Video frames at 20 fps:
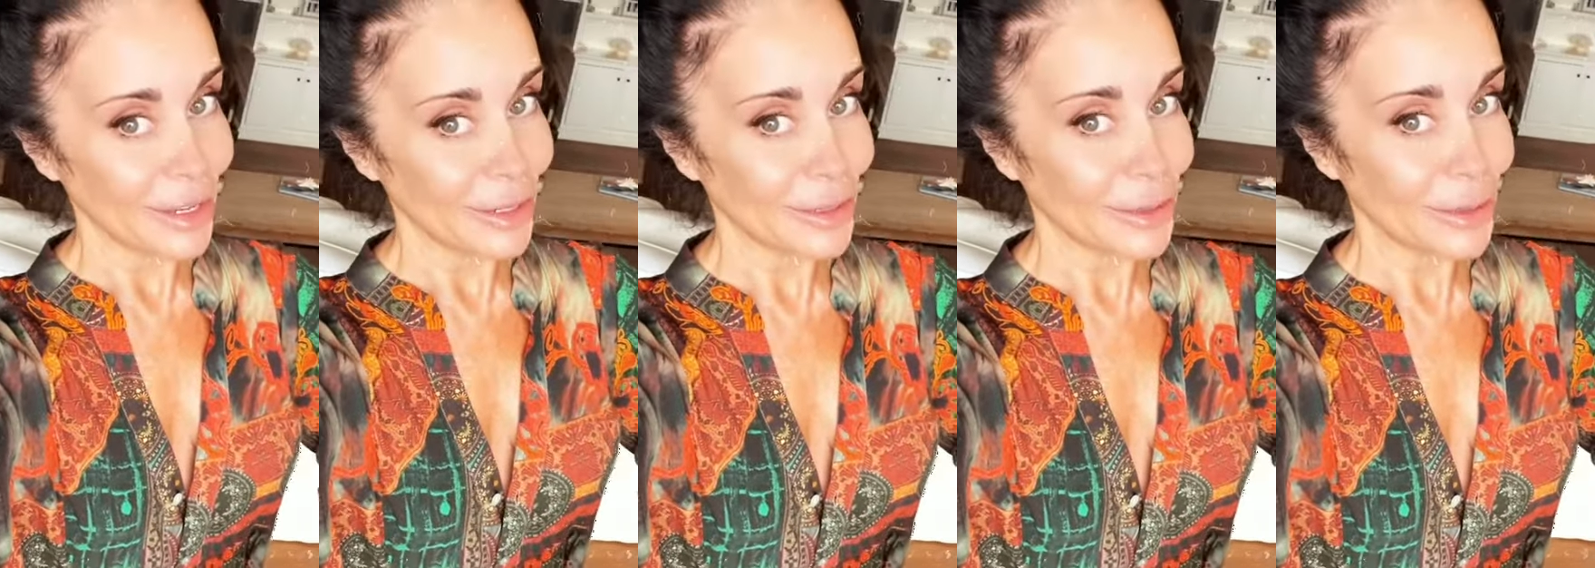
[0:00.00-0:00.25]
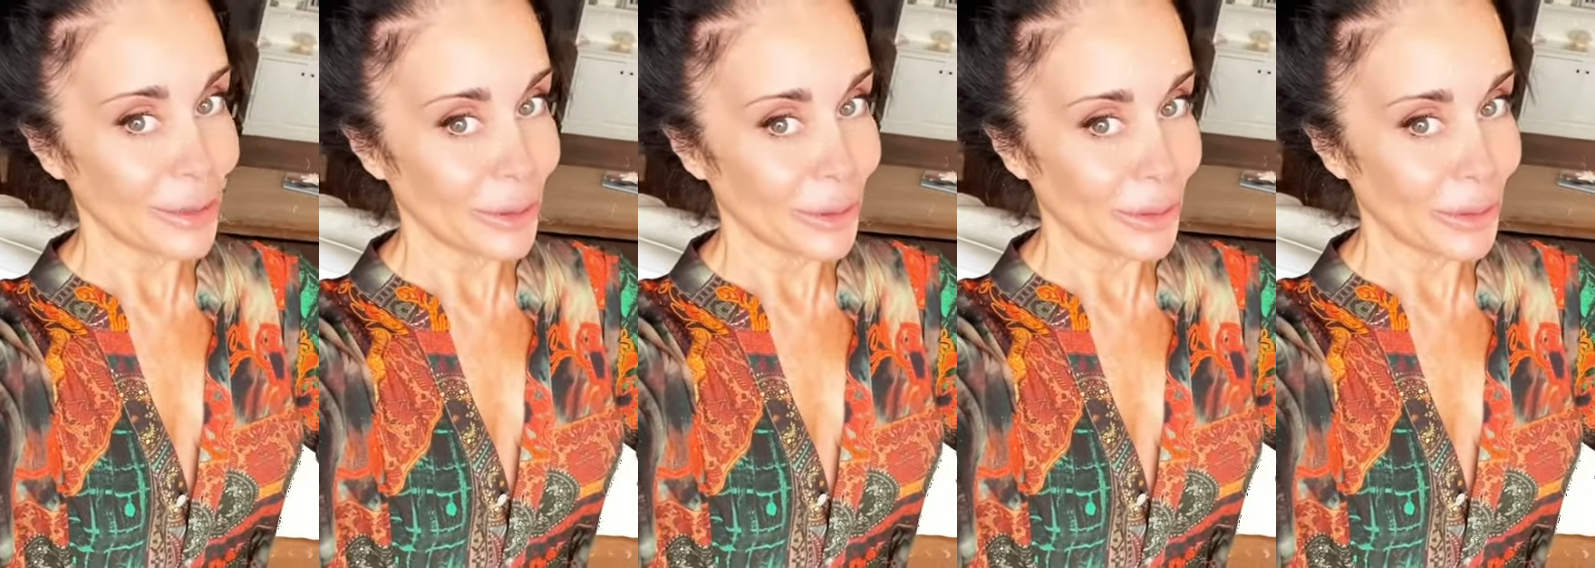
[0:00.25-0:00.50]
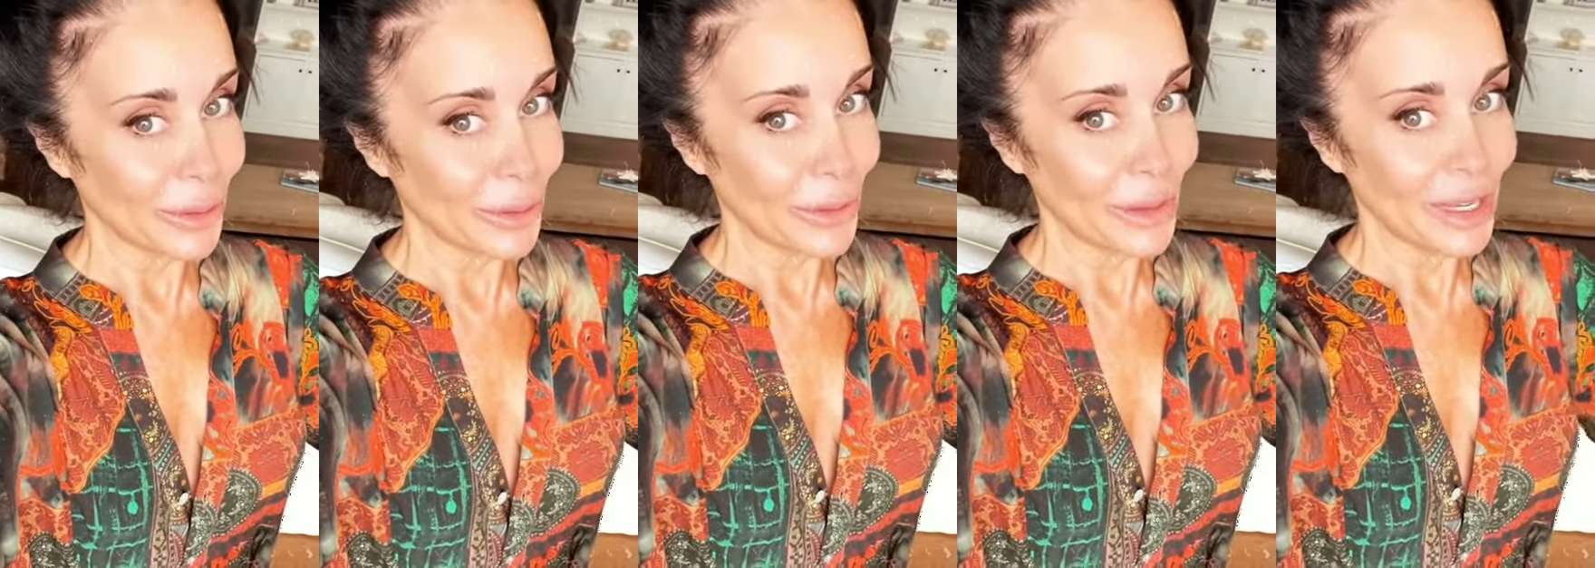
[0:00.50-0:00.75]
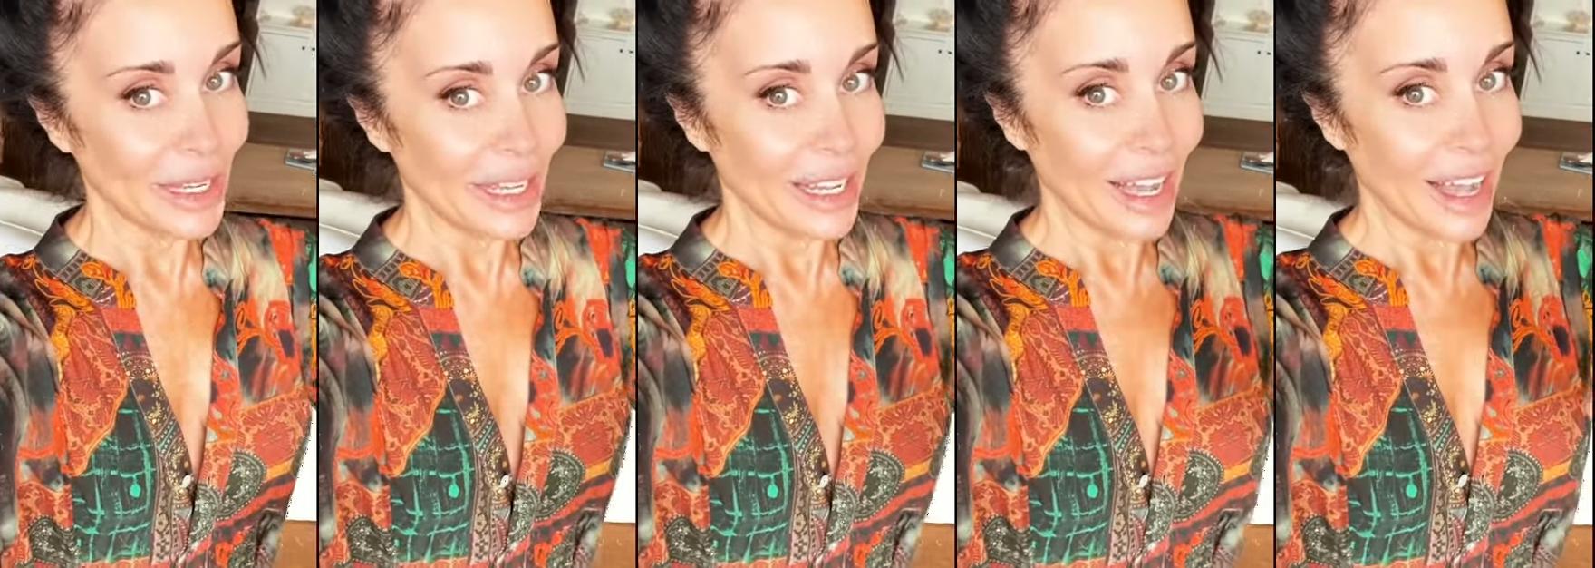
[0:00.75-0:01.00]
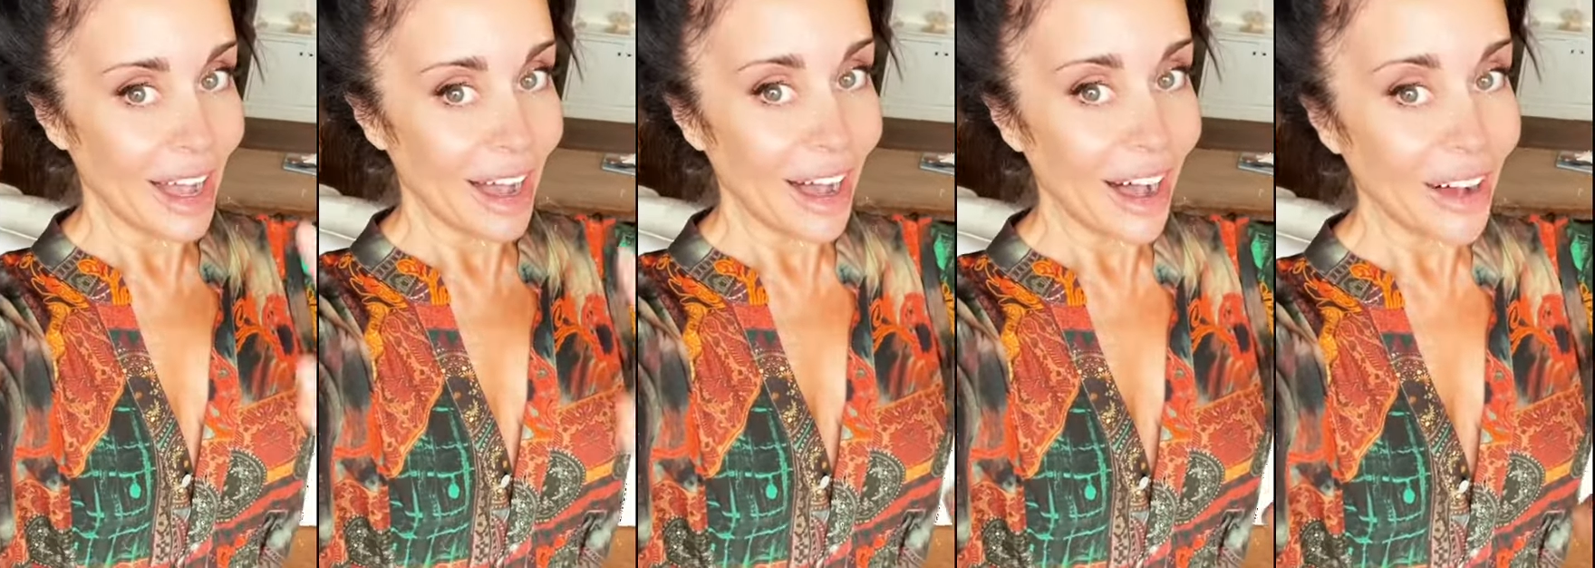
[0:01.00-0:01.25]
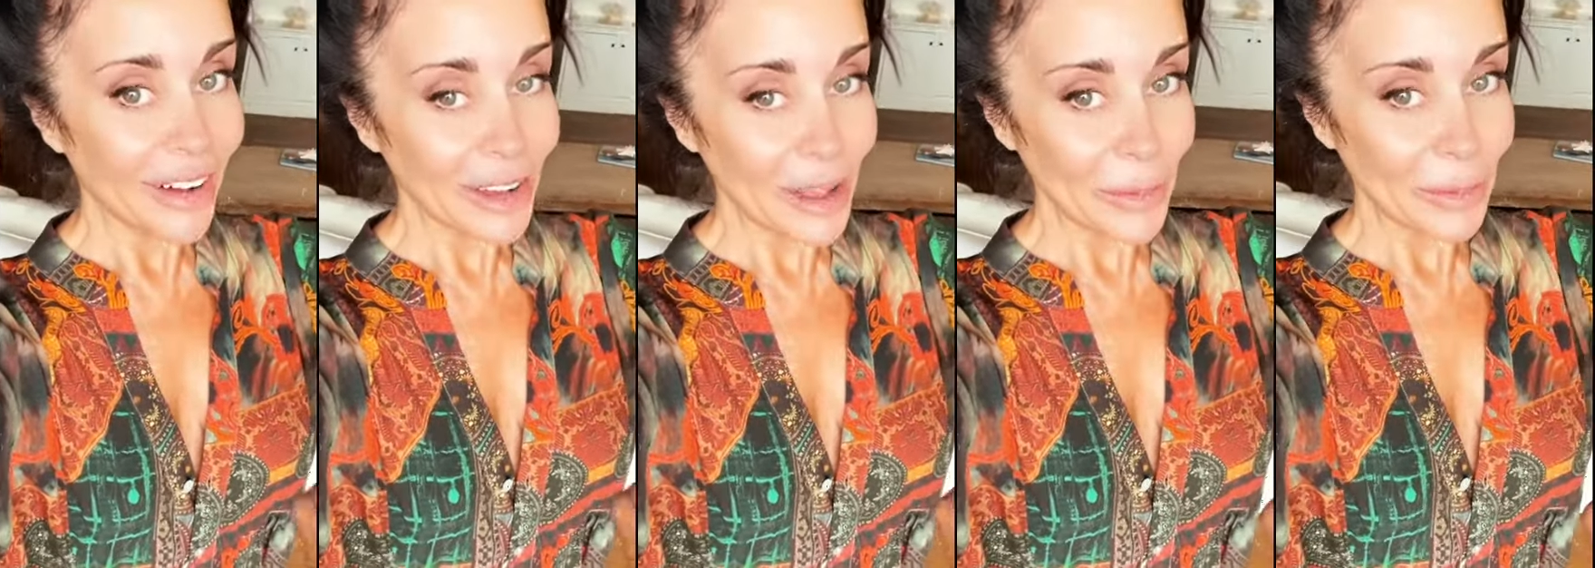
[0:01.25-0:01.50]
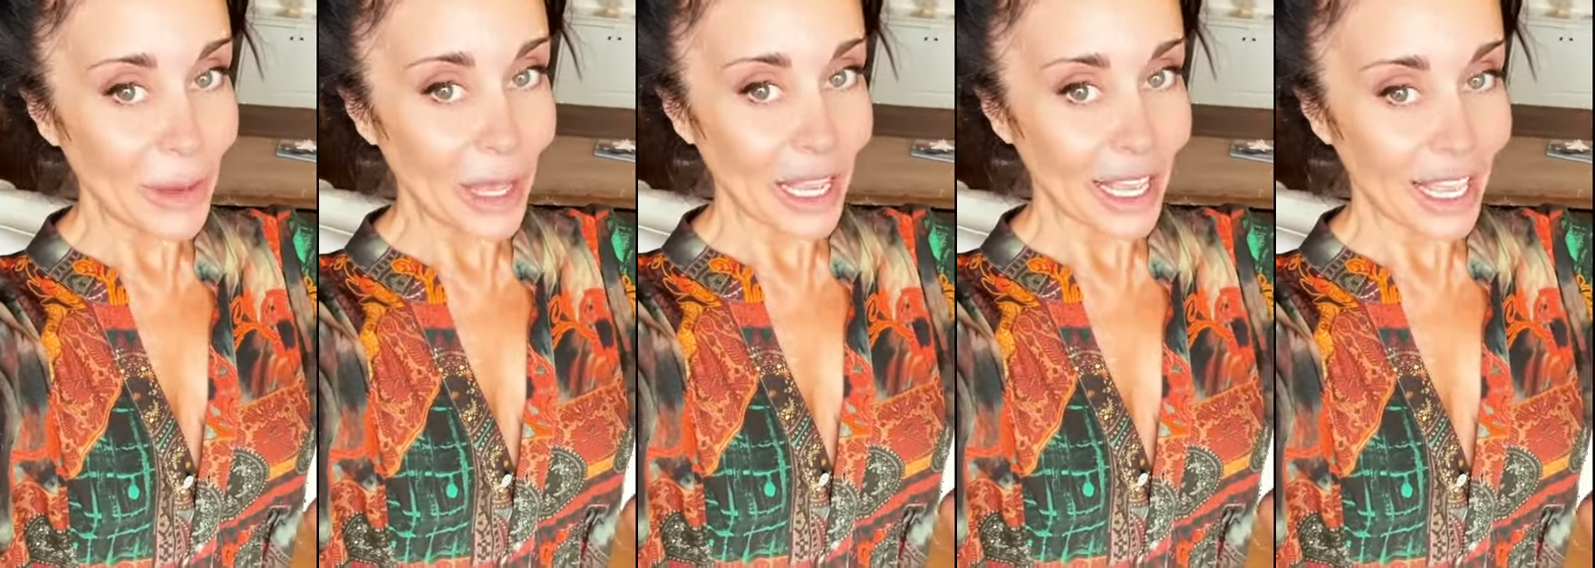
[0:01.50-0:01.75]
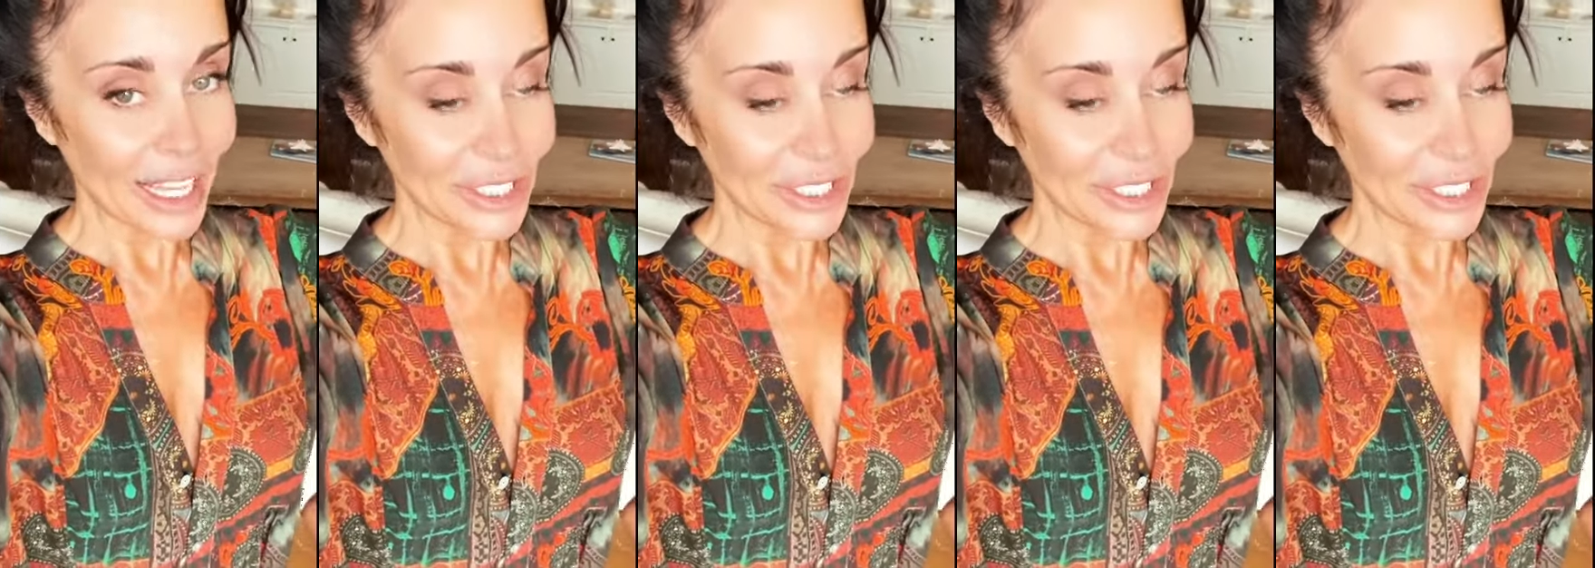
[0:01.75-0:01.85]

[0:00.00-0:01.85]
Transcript: So I'll come back at